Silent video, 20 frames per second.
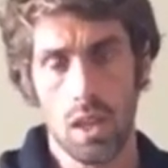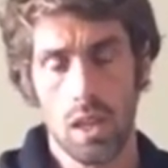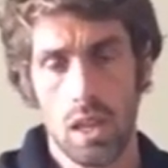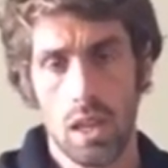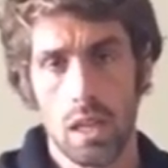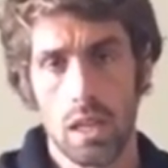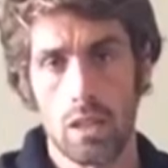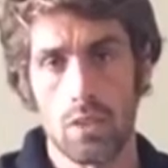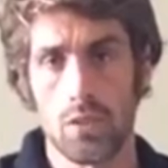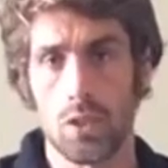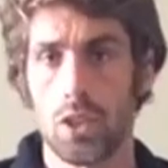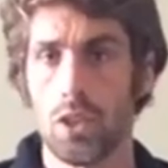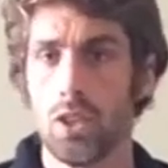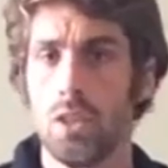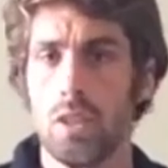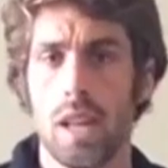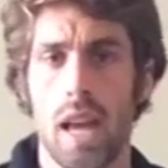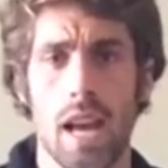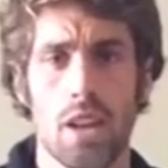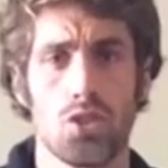If your
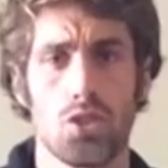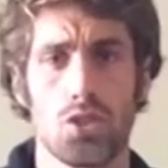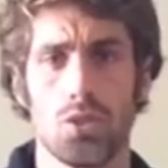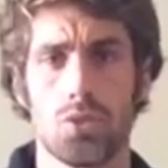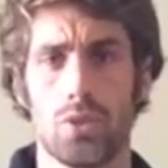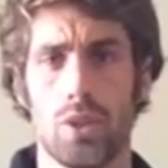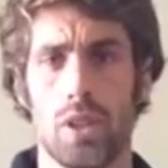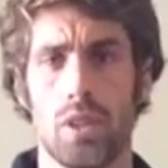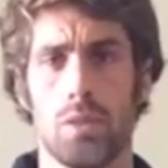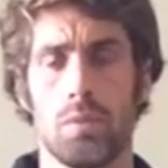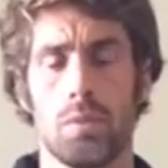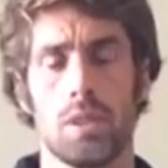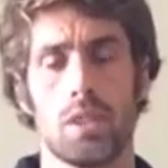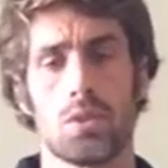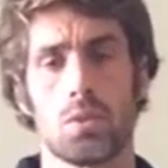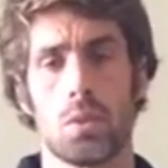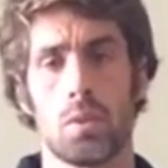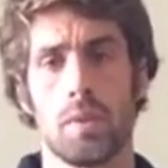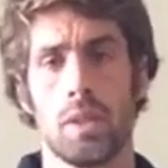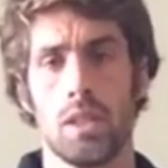natural rhythm in
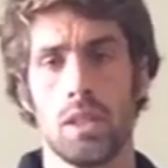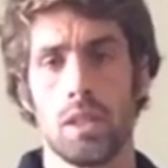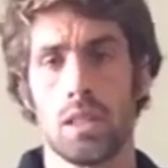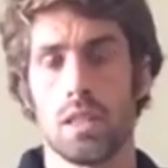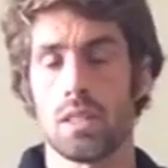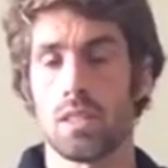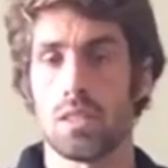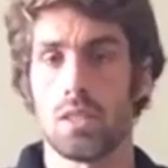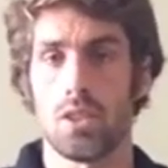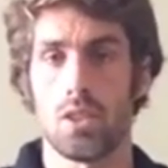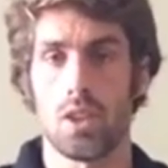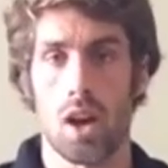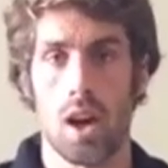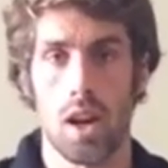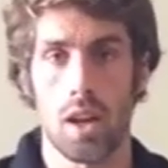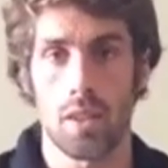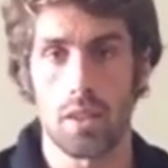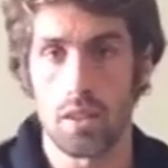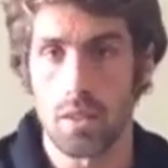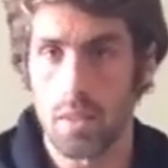swimming is
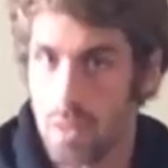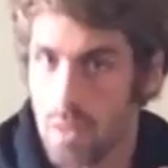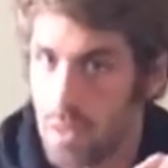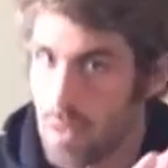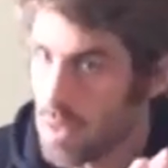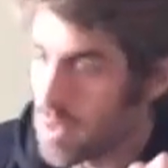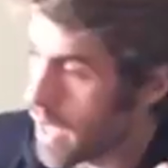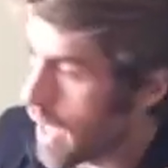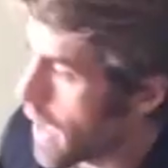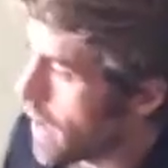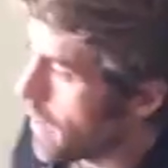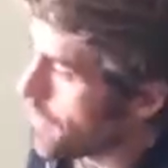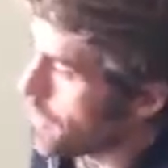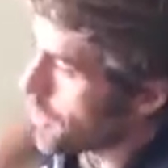not to have your